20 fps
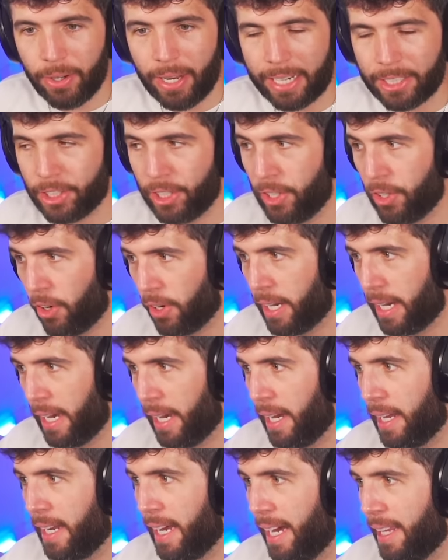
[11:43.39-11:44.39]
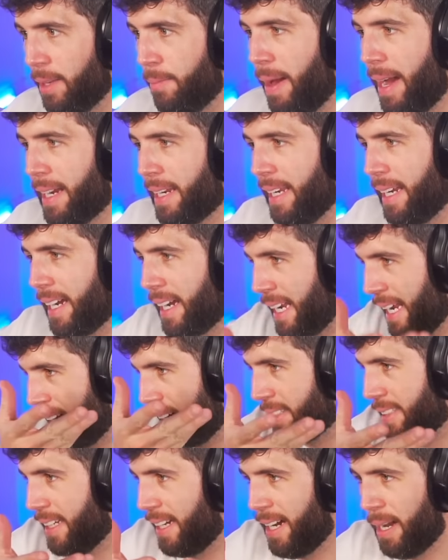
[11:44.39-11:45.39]
you actually knock it and the magnet
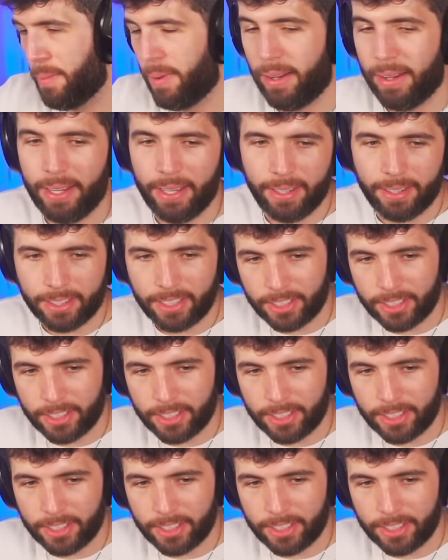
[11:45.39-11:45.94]
connects it up high,